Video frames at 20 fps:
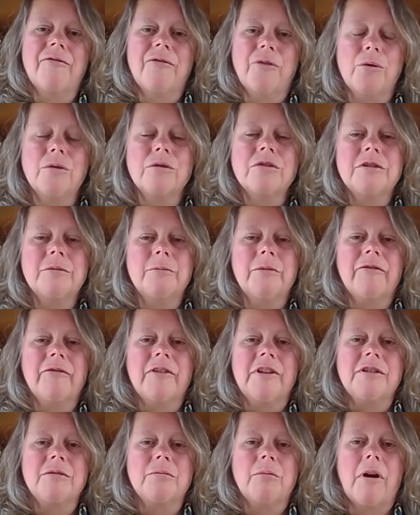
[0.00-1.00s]
for some of
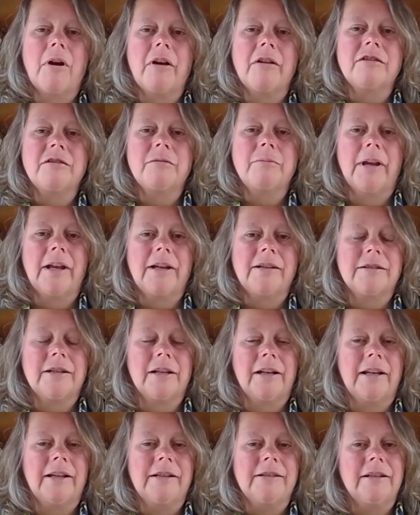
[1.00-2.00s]
this work to be
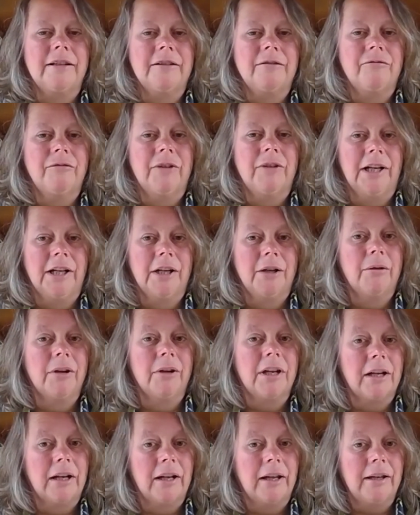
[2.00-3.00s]
escalated really
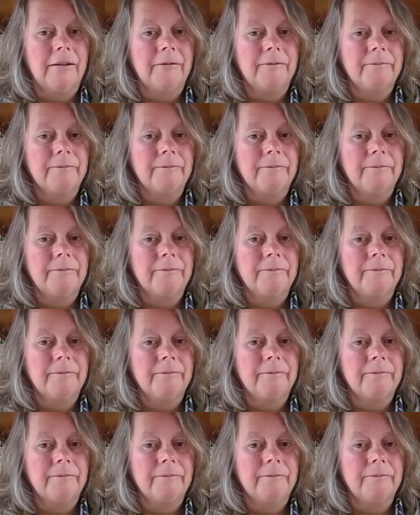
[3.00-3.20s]
quickly,